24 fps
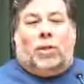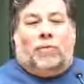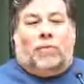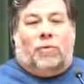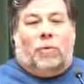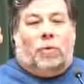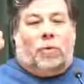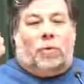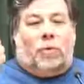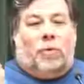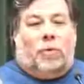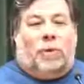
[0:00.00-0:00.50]
The
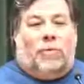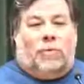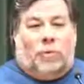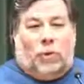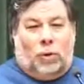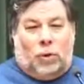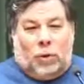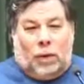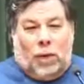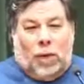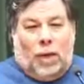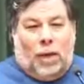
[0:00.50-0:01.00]
first, the
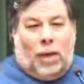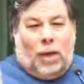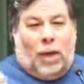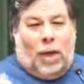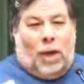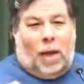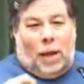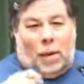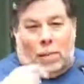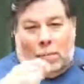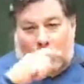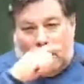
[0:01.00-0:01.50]
first
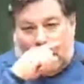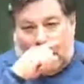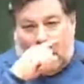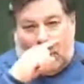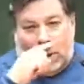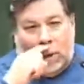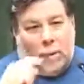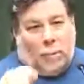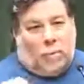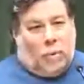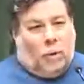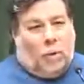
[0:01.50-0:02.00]
um,
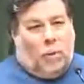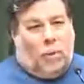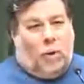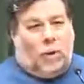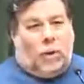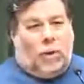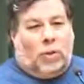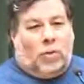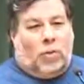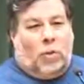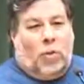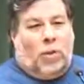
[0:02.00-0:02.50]
programmable remote
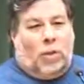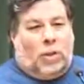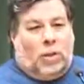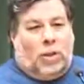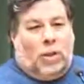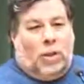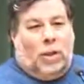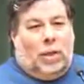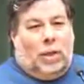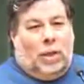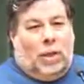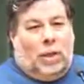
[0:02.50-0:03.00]

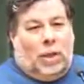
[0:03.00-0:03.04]
controls,